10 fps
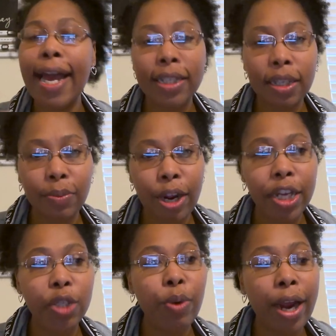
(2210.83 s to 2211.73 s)
as
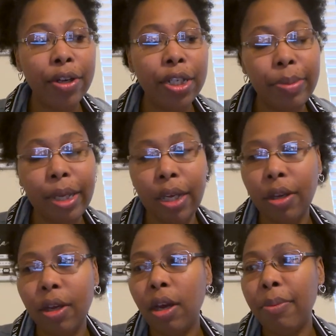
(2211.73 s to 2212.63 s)
librettists prior to me,
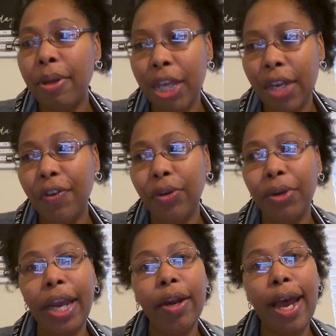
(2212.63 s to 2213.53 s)
but then
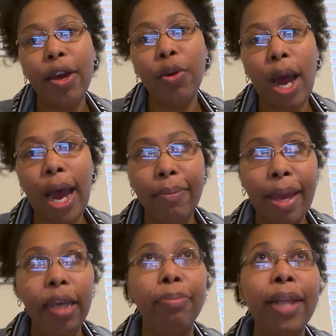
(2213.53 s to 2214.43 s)
figuring out how do I
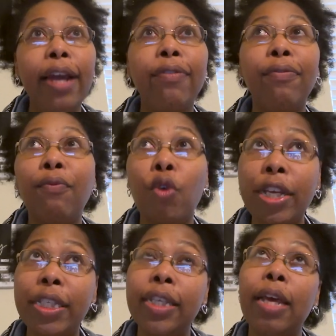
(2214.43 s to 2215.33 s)
make Black
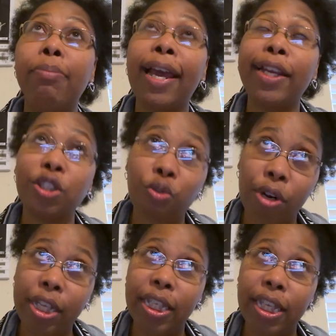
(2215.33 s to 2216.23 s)
voices and Black
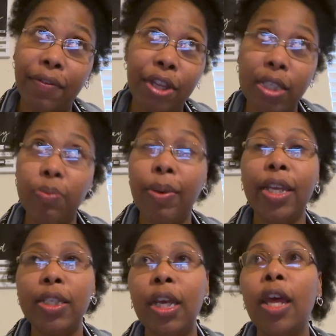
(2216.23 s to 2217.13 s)
stories live in this
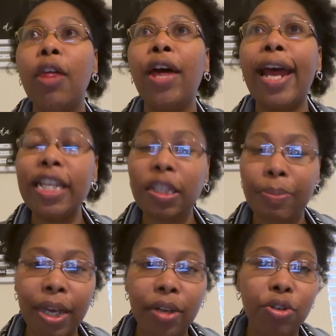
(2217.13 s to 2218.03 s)
space that has
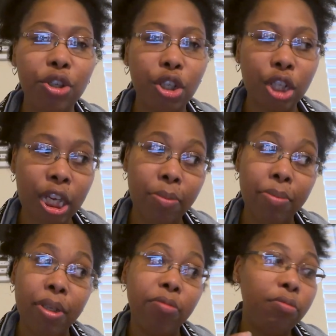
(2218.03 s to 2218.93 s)
been
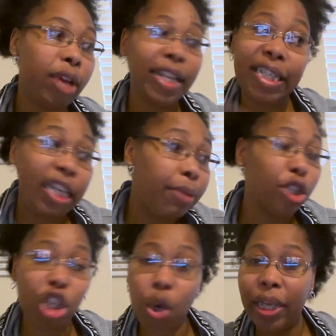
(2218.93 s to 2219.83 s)
seems
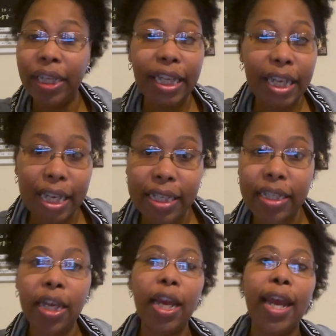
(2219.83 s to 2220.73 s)
so
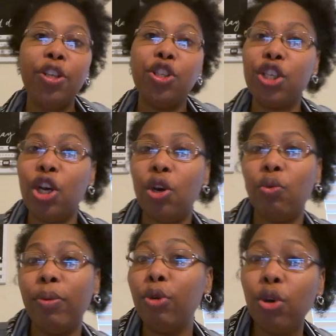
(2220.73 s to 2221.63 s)
elitist and so
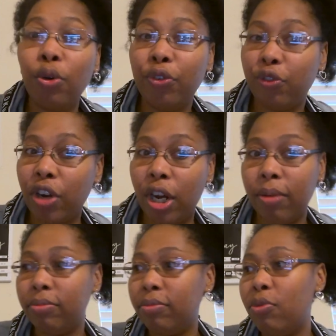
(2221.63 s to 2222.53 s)
removed
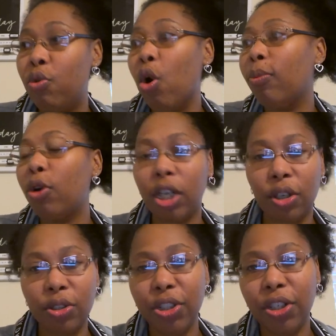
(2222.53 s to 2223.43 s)
from normal
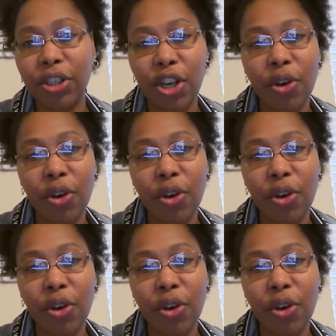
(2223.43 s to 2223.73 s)
culture,